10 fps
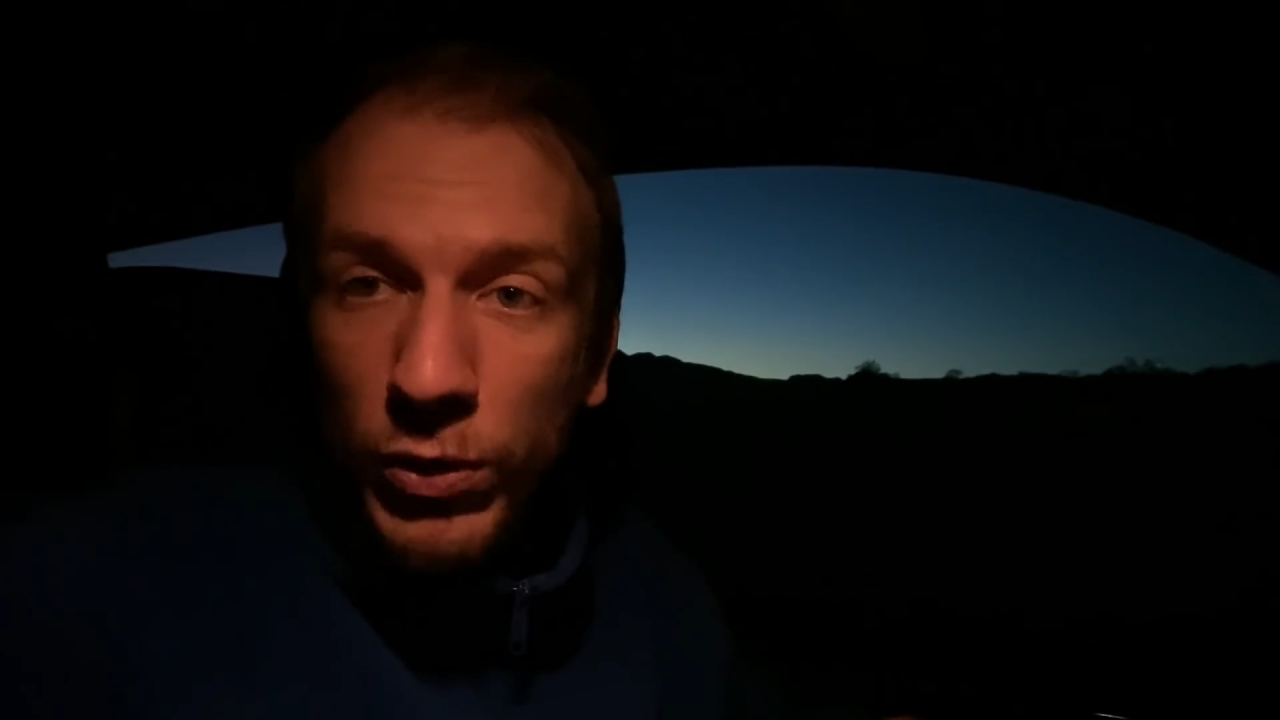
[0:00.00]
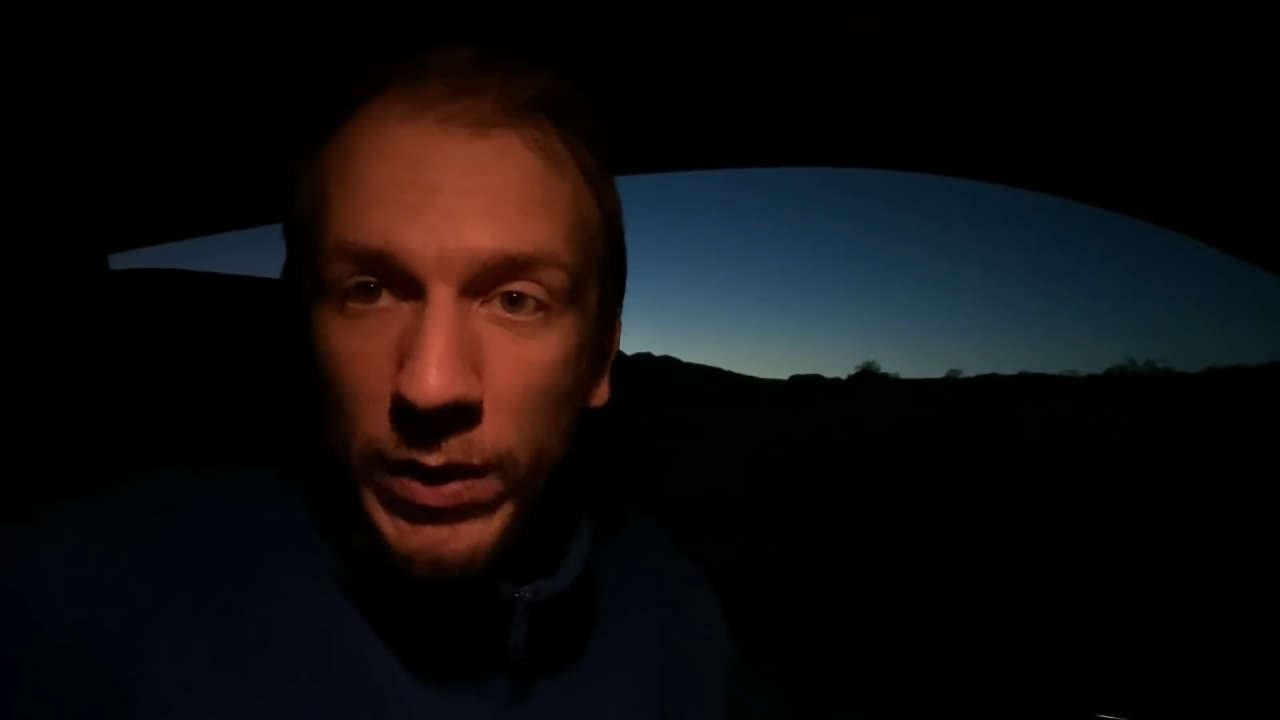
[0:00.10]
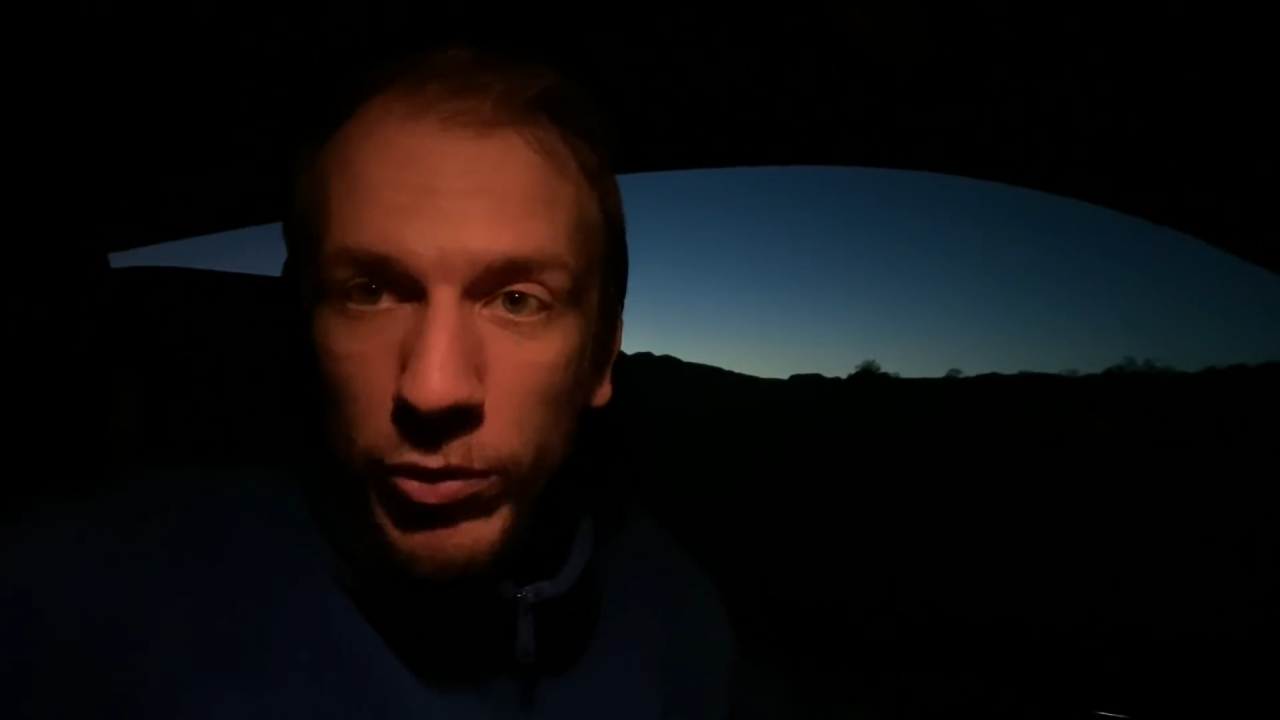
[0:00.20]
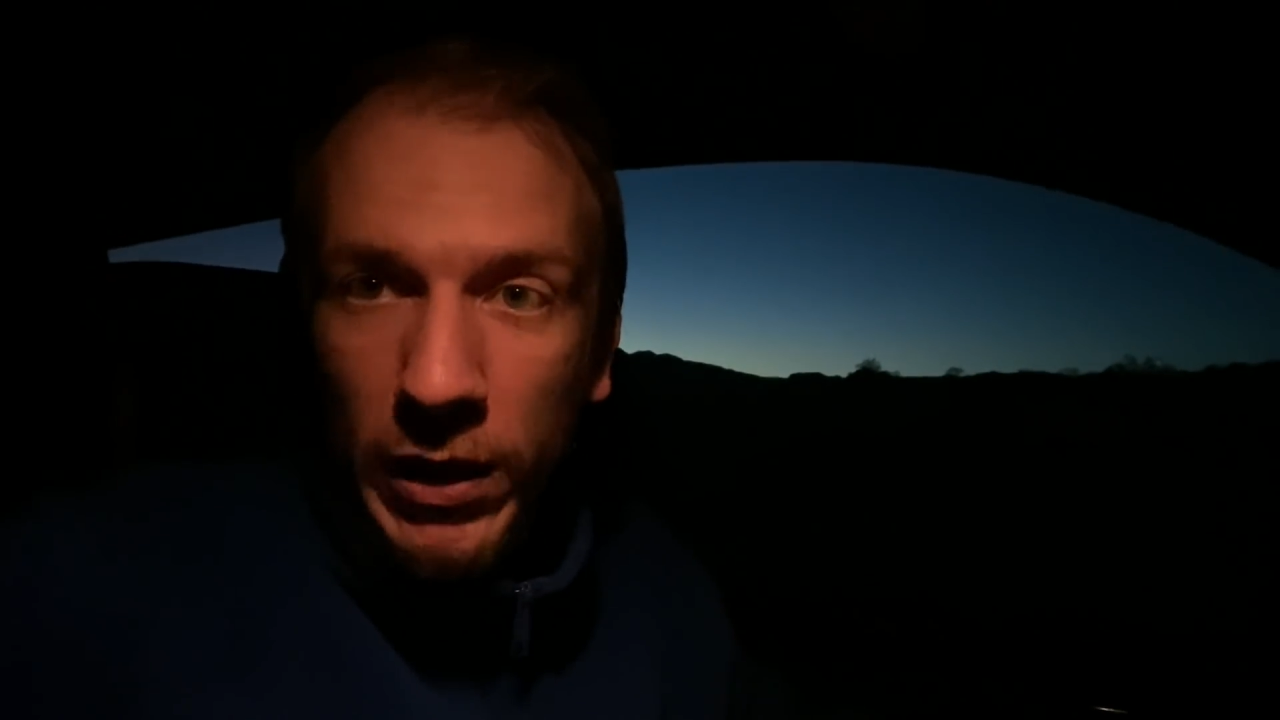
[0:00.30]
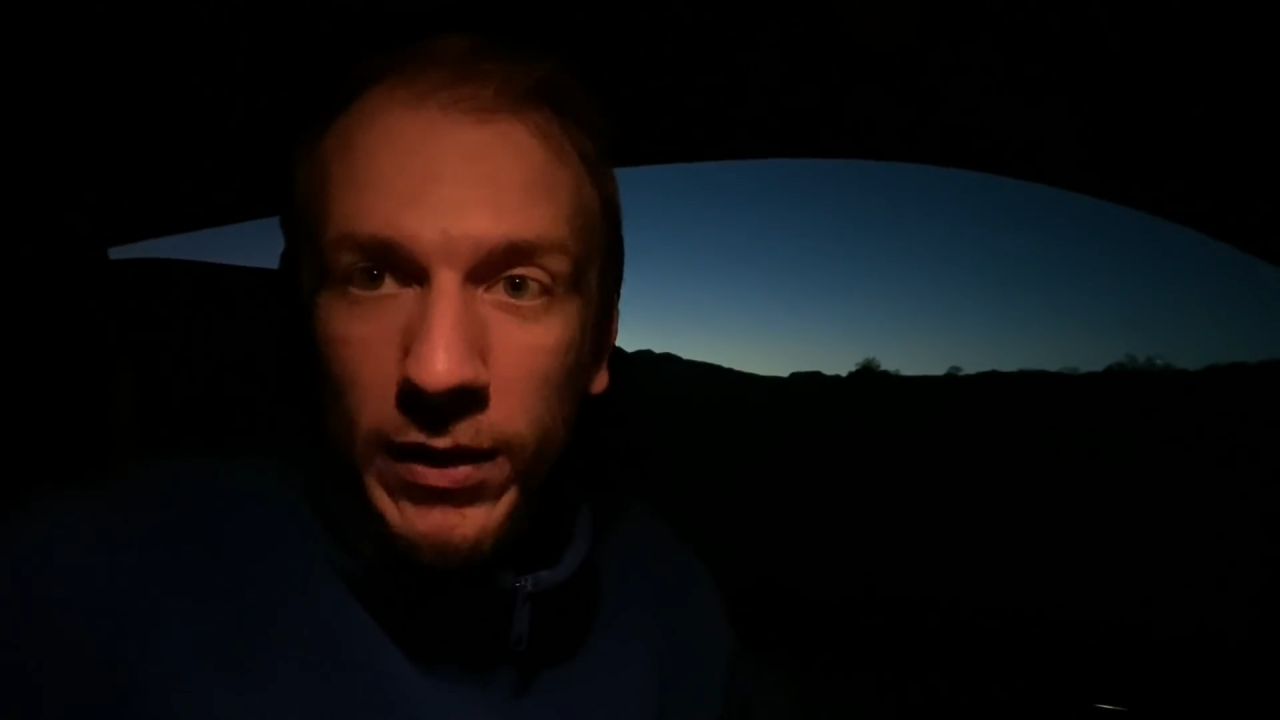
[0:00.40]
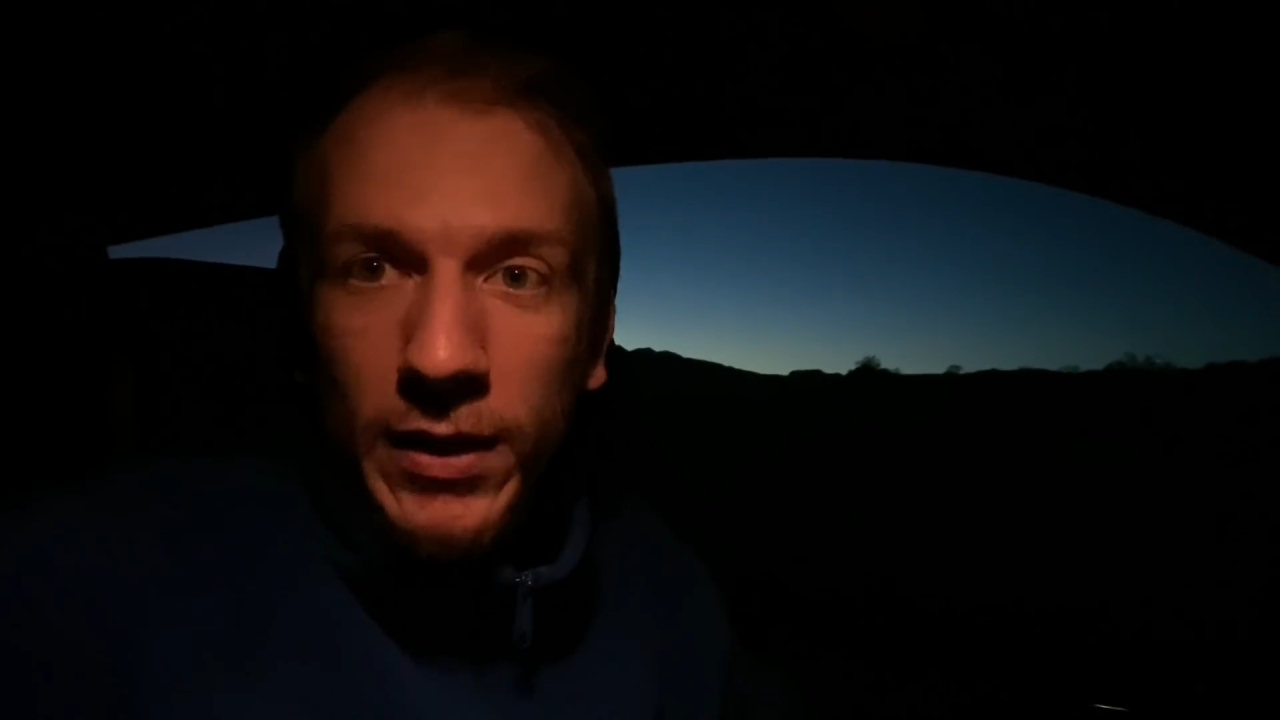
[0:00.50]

Nebula.